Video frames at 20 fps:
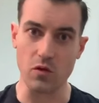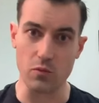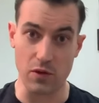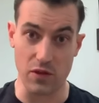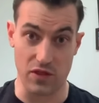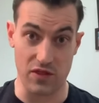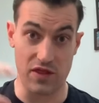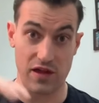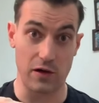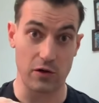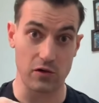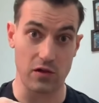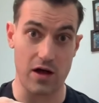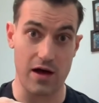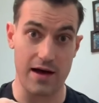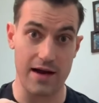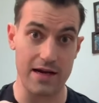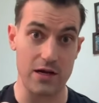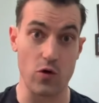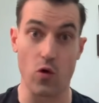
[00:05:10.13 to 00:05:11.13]
with their
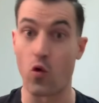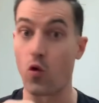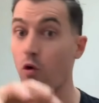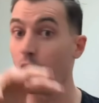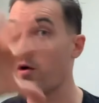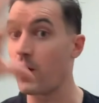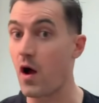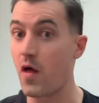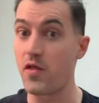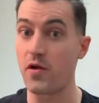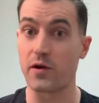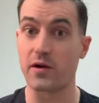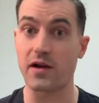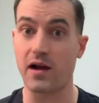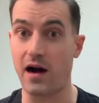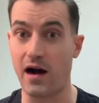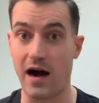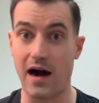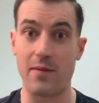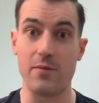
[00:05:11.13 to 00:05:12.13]
line or other
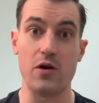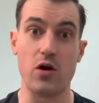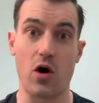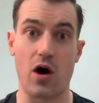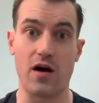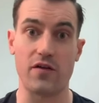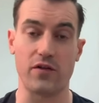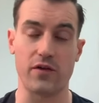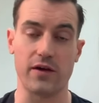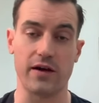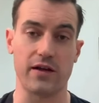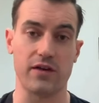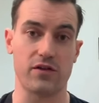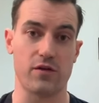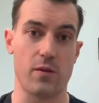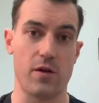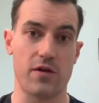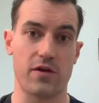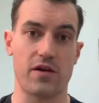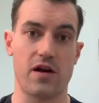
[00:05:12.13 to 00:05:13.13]
common offerings
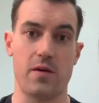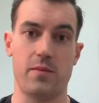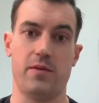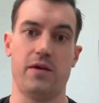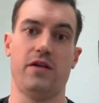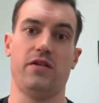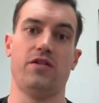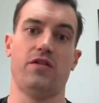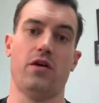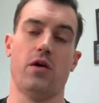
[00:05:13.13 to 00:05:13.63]
from other companies.